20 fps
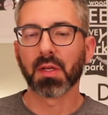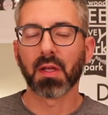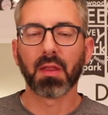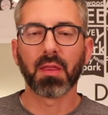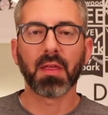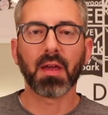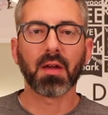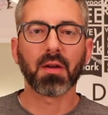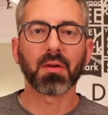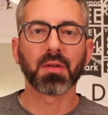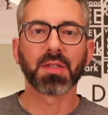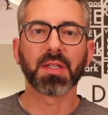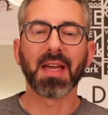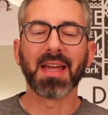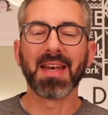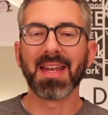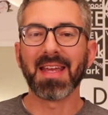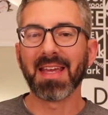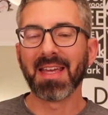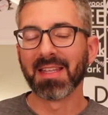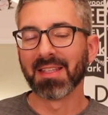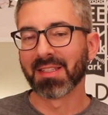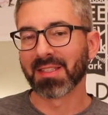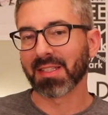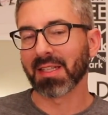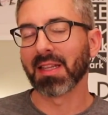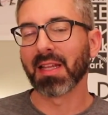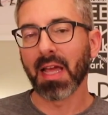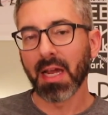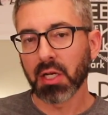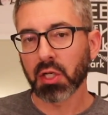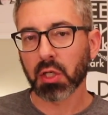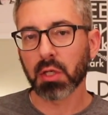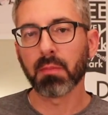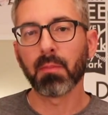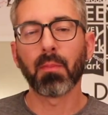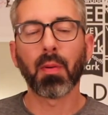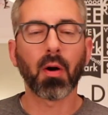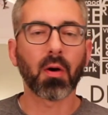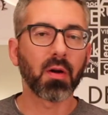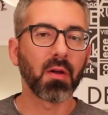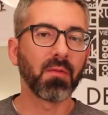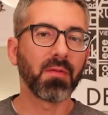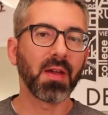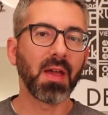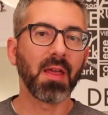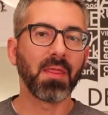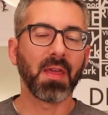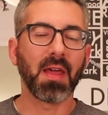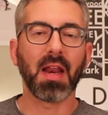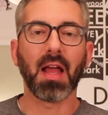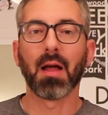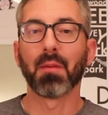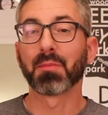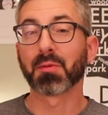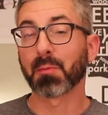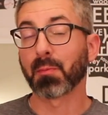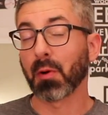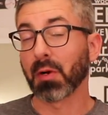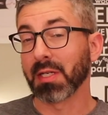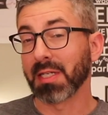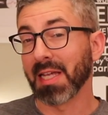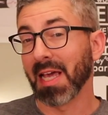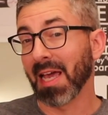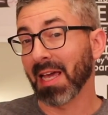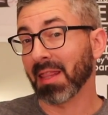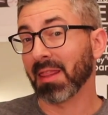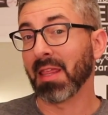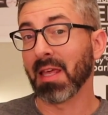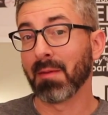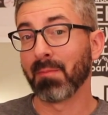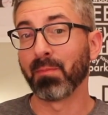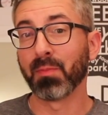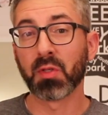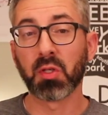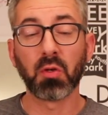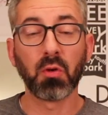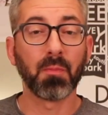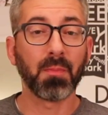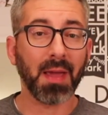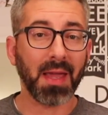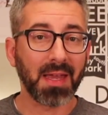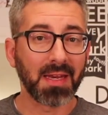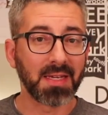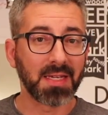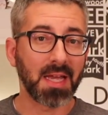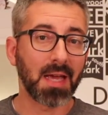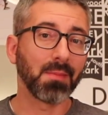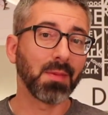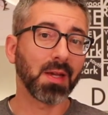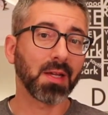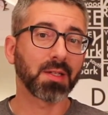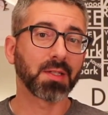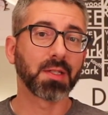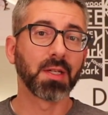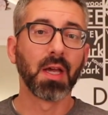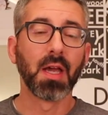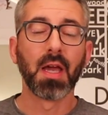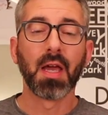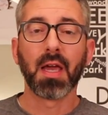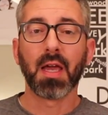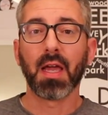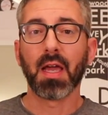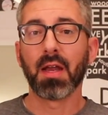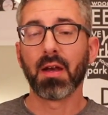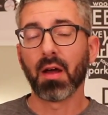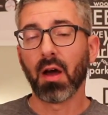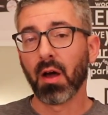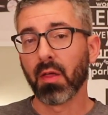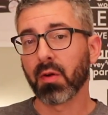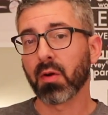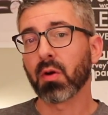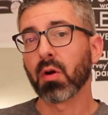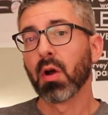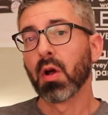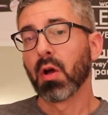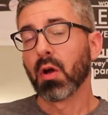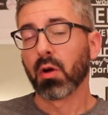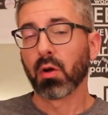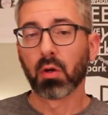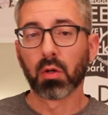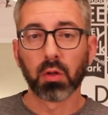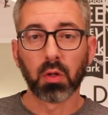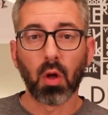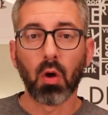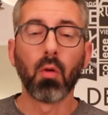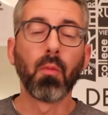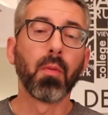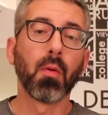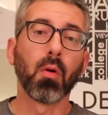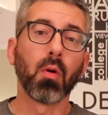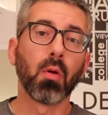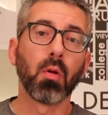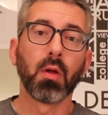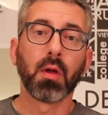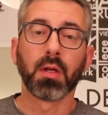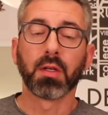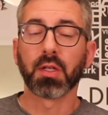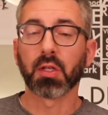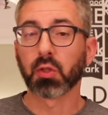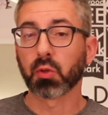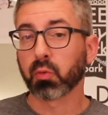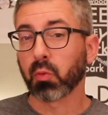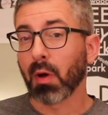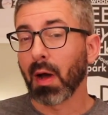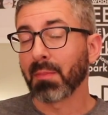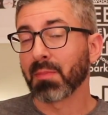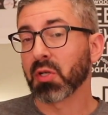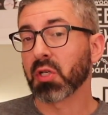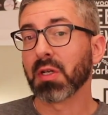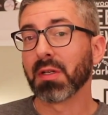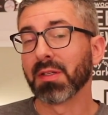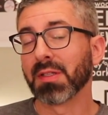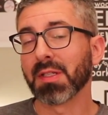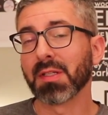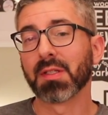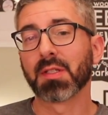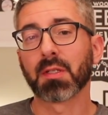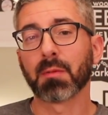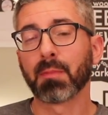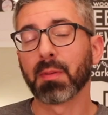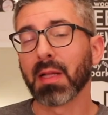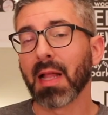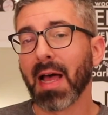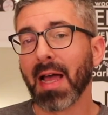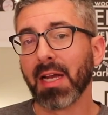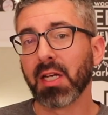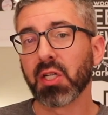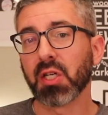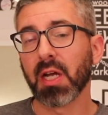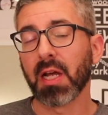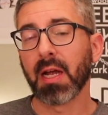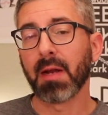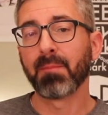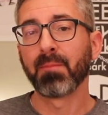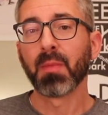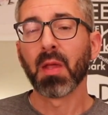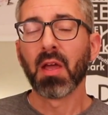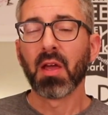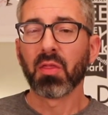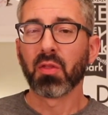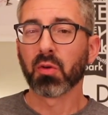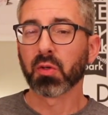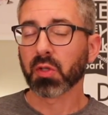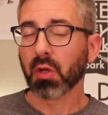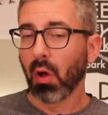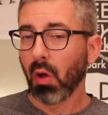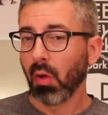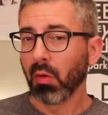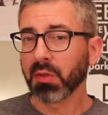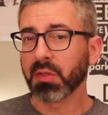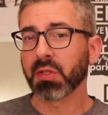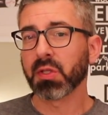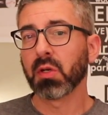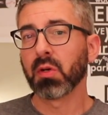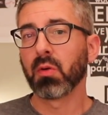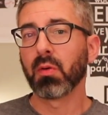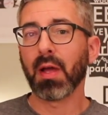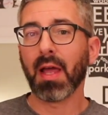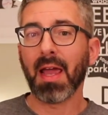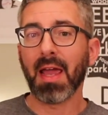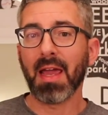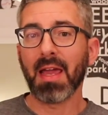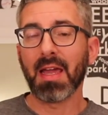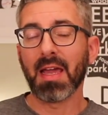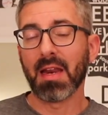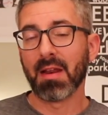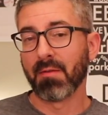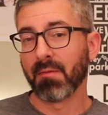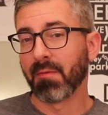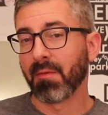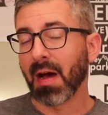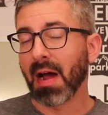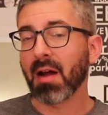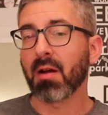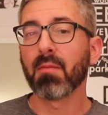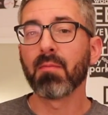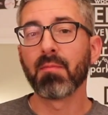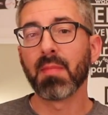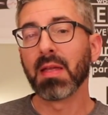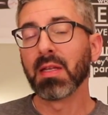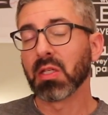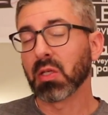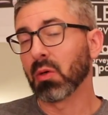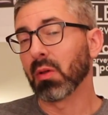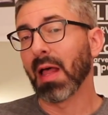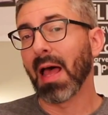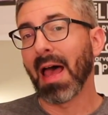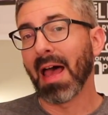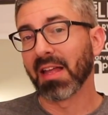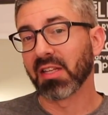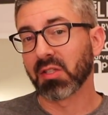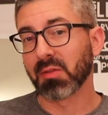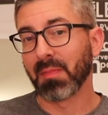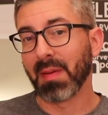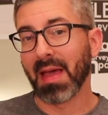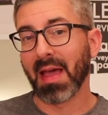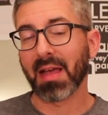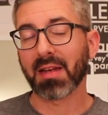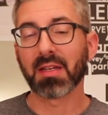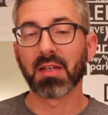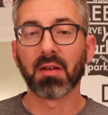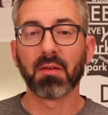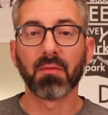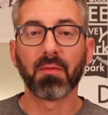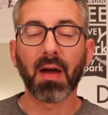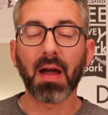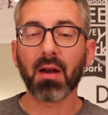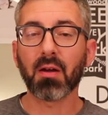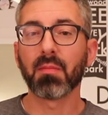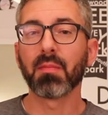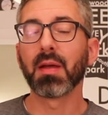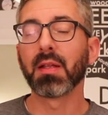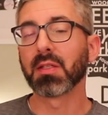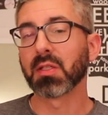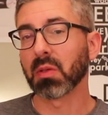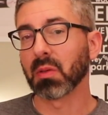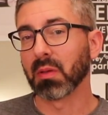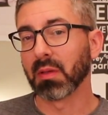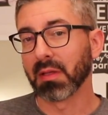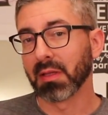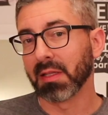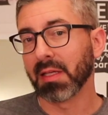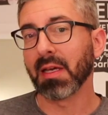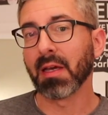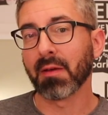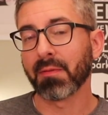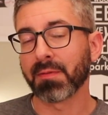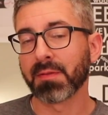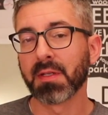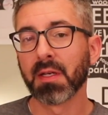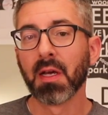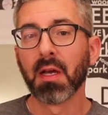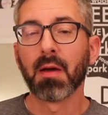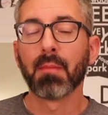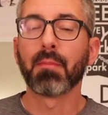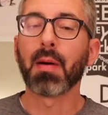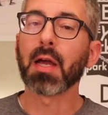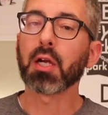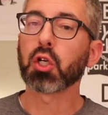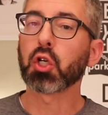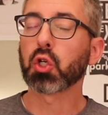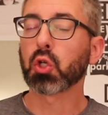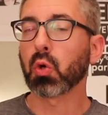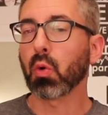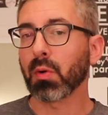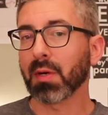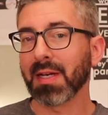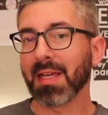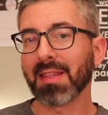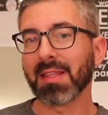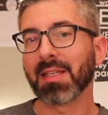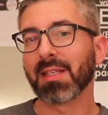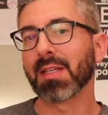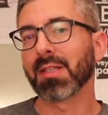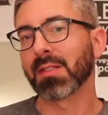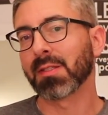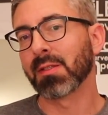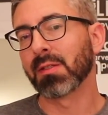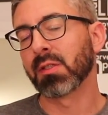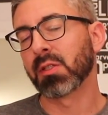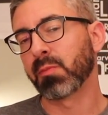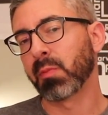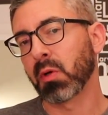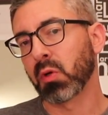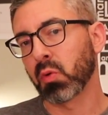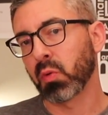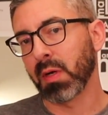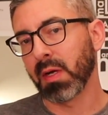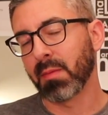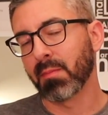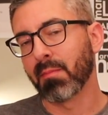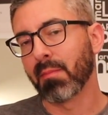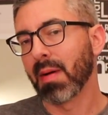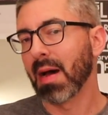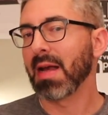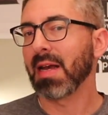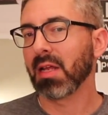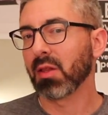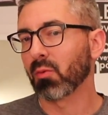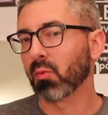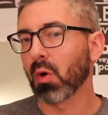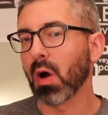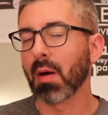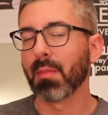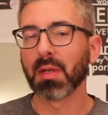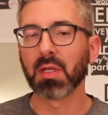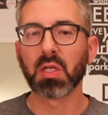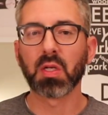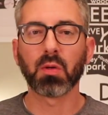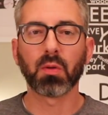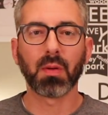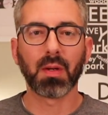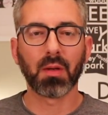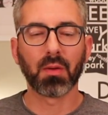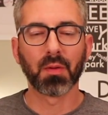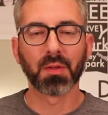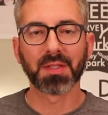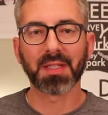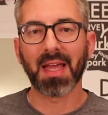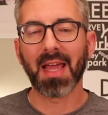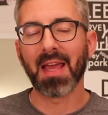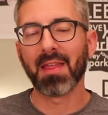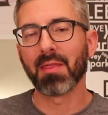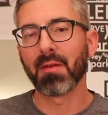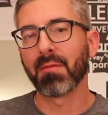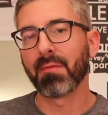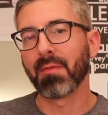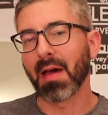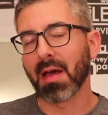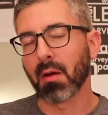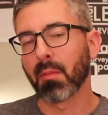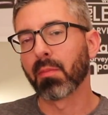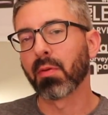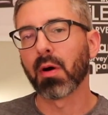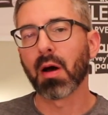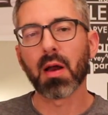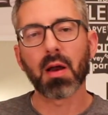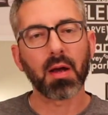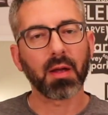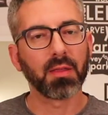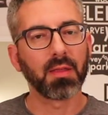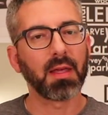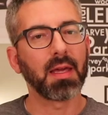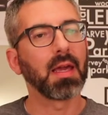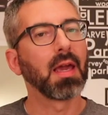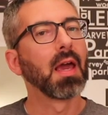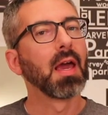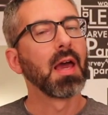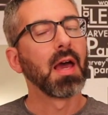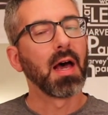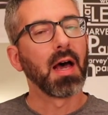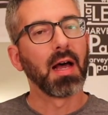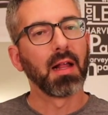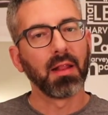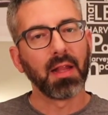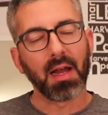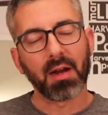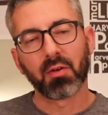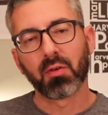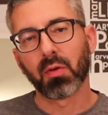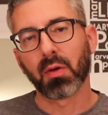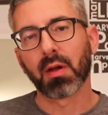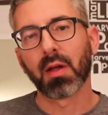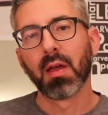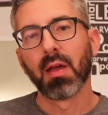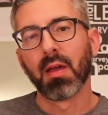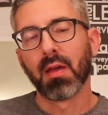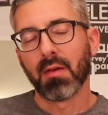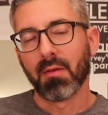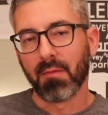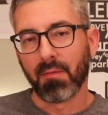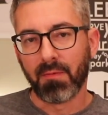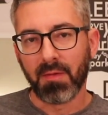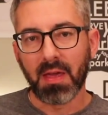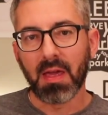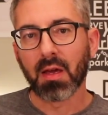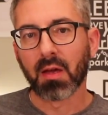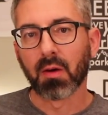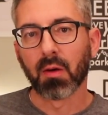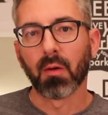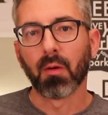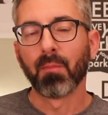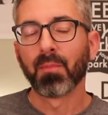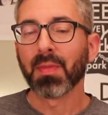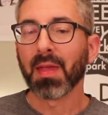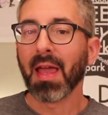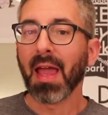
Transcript: There's an insulation part of it that helps protect them to pandemics and other global disruptions in supply chain. There's also an environmental aspect, an environmental lift by shortening the distance between mining the raw materials and the final product, the electric vehicle.